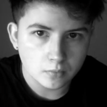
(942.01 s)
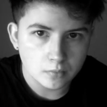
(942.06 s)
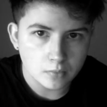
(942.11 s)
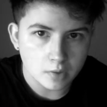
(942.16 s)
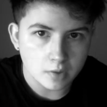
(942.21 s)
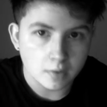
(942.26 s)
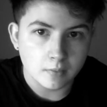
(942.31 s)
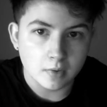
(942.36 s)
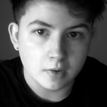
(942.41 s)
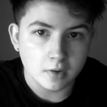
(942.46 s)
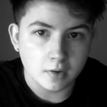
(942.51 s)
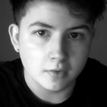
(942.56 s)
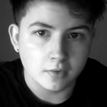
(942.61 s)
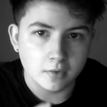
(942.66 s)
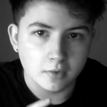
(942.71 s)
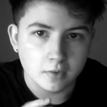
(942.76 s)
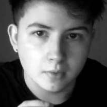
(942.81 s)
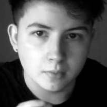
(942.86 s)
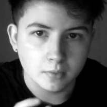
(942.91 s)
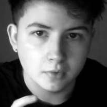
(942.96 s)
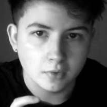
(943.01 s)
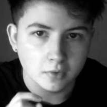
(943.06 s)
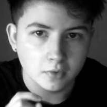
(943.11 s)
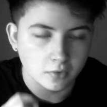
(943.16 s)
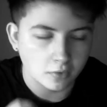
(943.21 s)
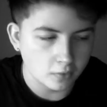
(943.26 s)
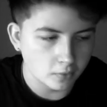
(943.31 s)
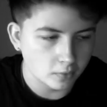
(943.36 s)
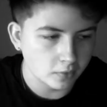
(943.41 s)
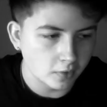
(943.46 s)
I didn't realise that there was such a
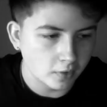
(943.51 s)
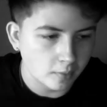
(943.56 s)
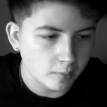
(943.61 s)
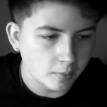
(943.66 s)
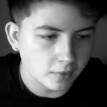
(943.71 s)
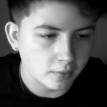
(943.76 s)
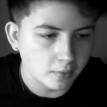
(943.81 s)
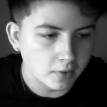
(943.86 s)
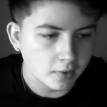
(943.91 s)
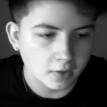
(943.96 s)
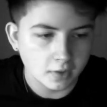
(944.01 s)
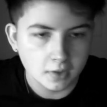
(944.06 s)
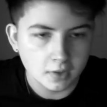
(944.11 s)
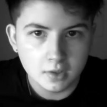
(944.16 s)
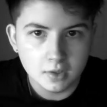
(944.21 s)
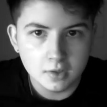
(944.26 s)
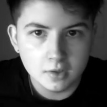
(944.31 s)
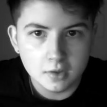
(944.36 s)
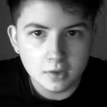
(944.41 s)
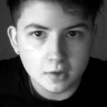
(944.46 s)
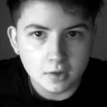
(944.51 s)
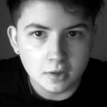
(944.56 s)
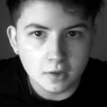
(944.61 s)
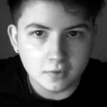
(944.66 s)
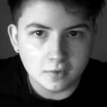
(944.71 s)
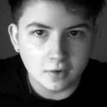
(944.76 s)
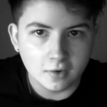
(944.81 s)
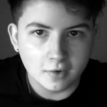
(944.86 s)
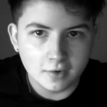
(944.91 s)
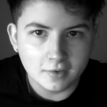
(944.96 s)
short time between
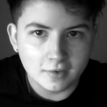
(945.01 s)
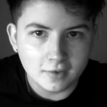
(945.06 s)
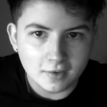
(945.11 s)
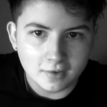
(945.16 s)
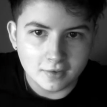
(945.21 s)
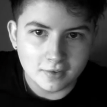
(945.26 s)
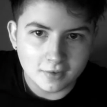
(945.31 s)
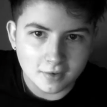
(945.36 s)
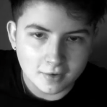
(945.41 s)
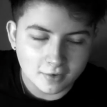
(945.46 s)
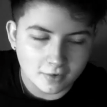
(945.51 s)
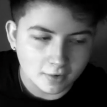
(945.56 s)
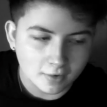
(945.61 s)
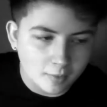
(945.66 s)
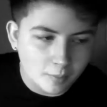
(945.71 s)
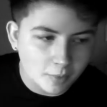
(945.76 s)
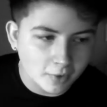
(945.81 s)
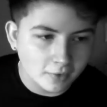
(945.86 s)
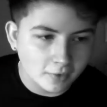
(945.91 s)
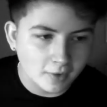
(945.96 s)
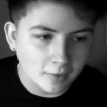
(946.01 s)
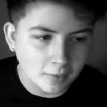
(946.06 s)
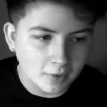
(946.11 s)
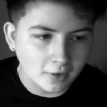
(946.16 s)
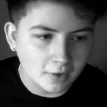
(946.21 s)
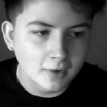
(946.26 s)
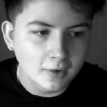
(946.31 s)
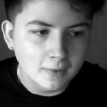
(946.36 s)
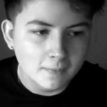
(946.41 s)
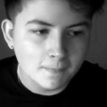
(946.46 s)
starting T and surgery, but there we
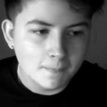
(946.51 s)
go.